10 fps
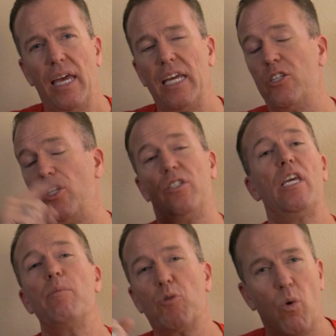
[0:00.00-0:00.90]
It
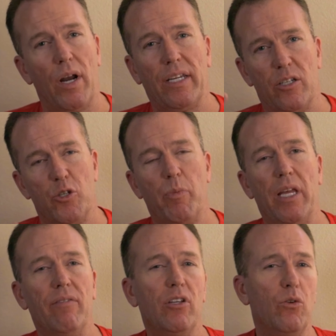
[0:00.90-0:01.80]
just keeps wanting to
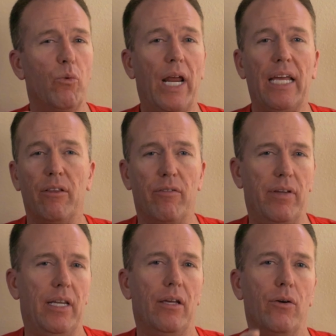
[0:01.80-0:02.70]
spin. If you do regular
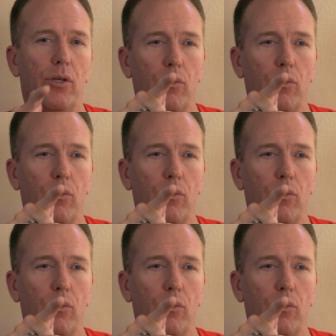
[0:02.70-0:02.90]
video,